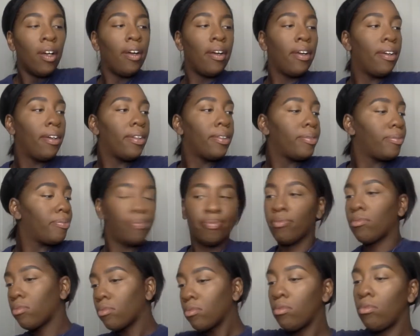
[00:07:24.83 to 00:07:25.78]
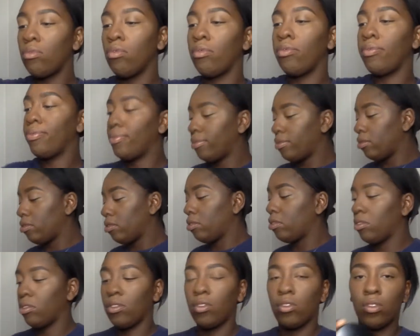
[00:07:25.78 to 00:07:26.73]
shade range for
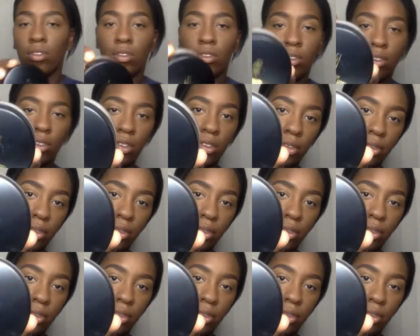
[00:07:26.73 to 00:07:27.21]
contour sticks and